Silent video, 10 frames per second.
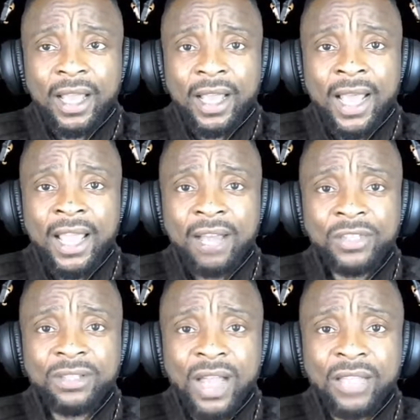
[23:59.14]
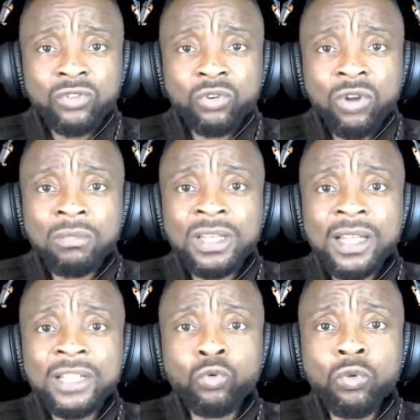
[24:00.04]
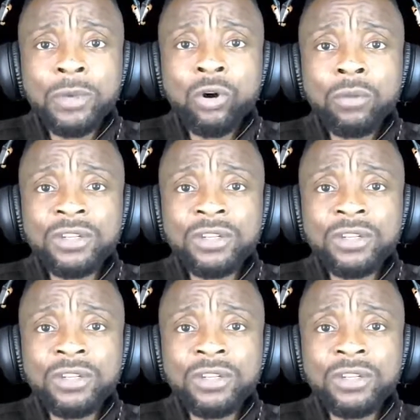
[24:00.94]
I have the right to nominate who will become the